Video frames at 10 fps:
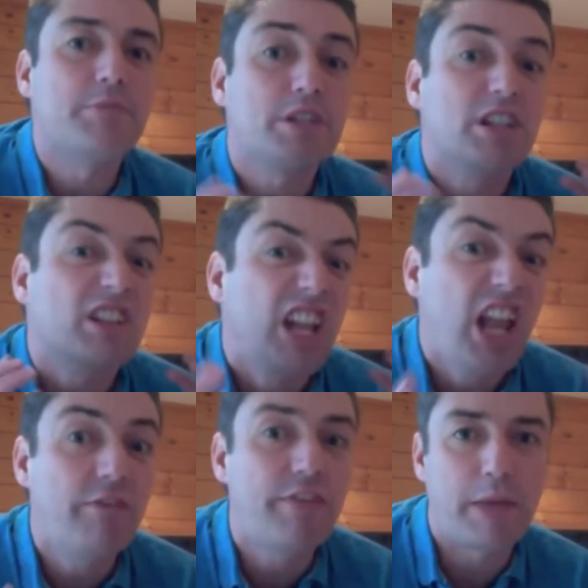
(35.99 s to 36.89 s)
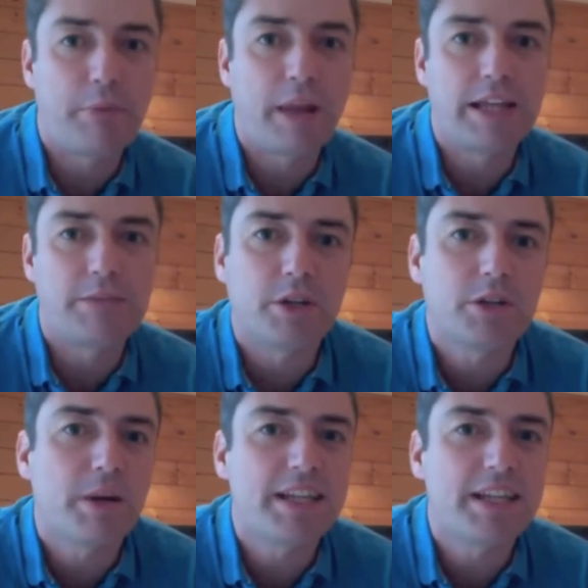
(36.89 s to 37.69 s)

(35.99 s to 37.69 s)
must have loved that place because by